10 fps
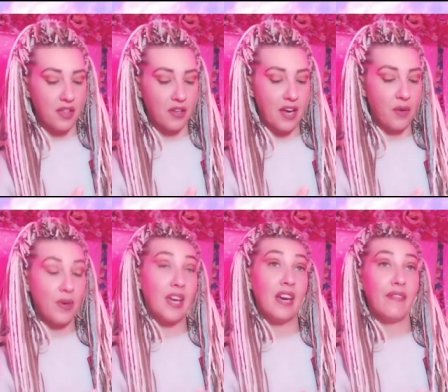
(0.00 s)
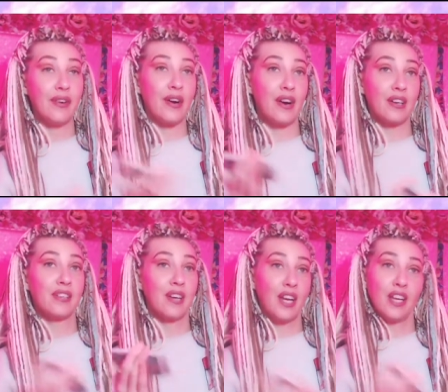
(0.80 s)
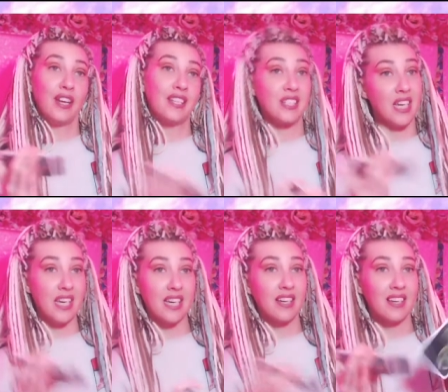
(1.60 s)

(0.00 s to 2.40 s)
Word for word: like, we gave you cards and you didn't take it.